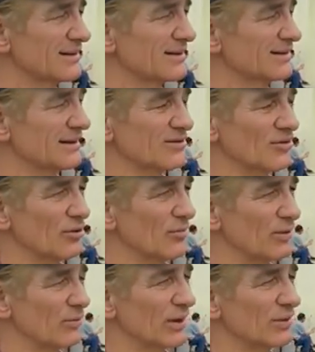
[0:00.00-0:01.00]
6 other
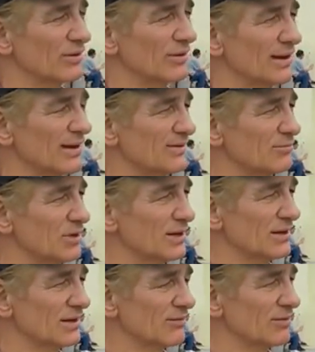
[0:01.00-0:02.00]
men went out in the Daisy Bee
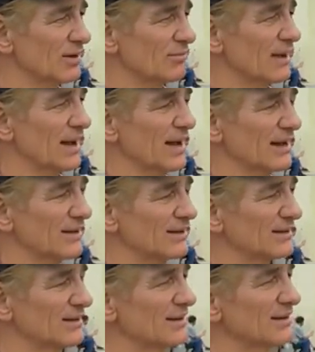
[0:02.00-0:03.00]
and they never came back.
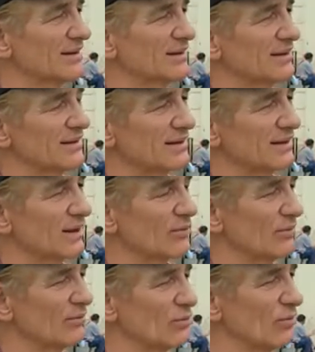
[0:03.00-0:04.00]
And I
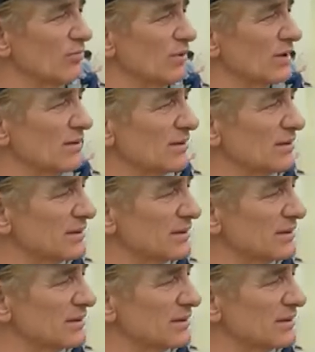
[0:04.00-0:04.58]
would have only been